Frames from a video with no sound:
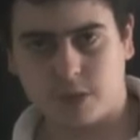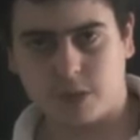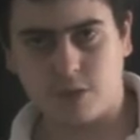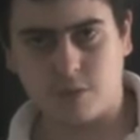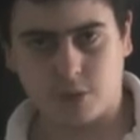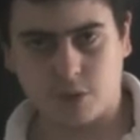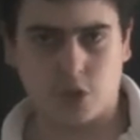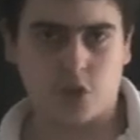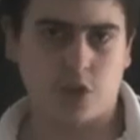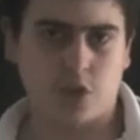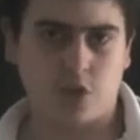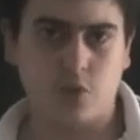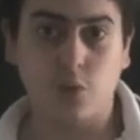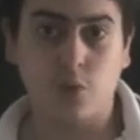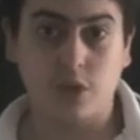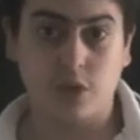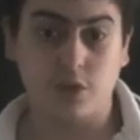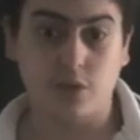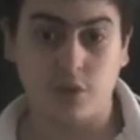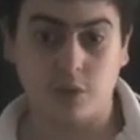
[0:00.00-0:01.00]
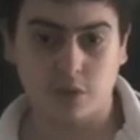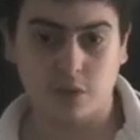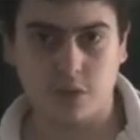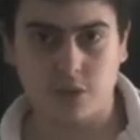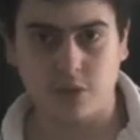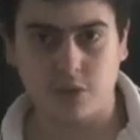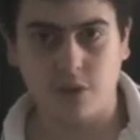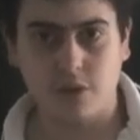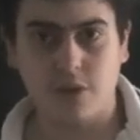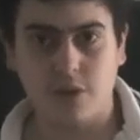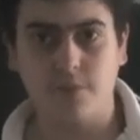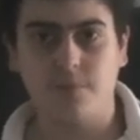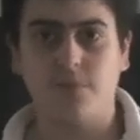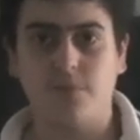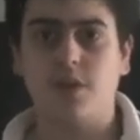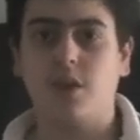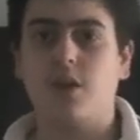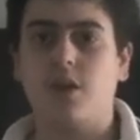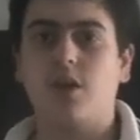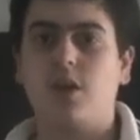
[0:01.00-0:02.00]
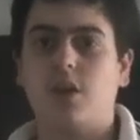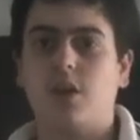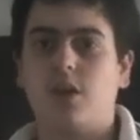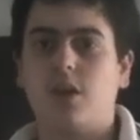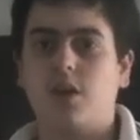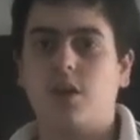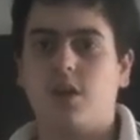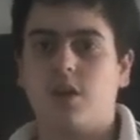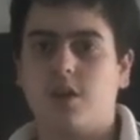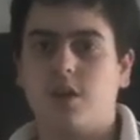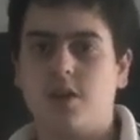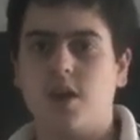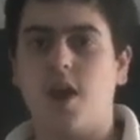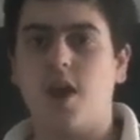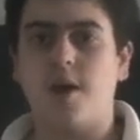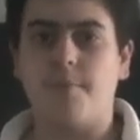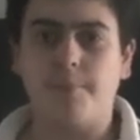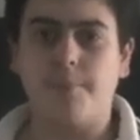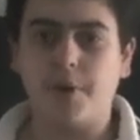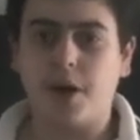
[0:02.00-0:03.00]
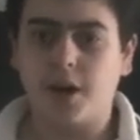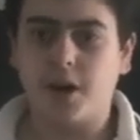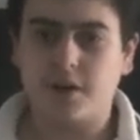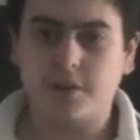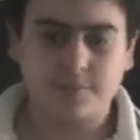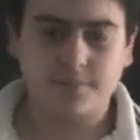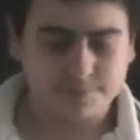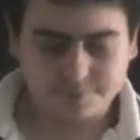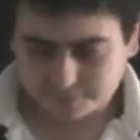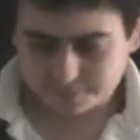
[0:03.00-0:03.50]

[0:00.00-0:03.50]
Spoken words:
to be good because it's Naughty Dog, so... Yeah, but...